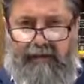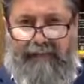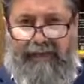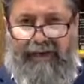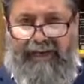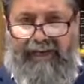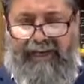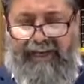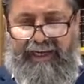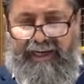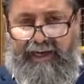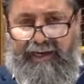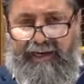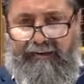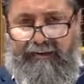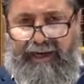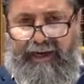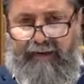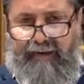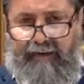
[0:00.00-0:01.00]
Pilegesh
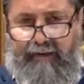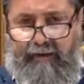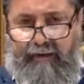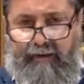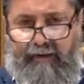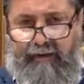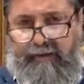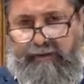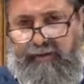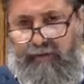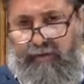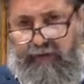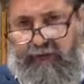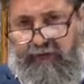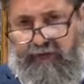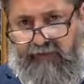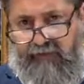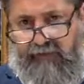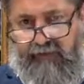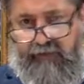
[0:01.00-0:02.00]
back then was a
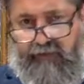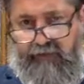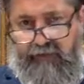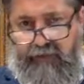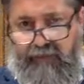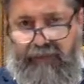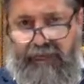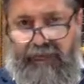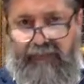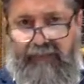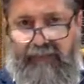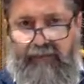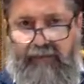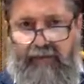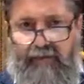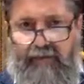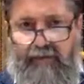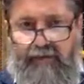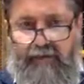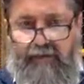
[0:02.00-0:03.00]
wife that had
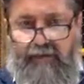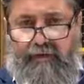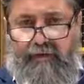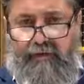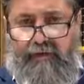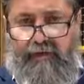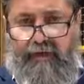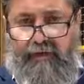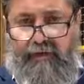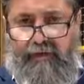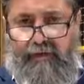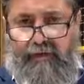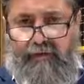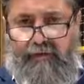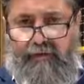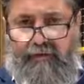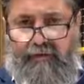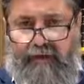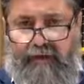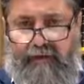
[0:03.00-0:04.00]
Kiddushin without
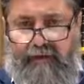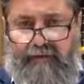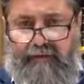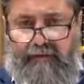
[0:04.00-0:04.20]
Ketubah,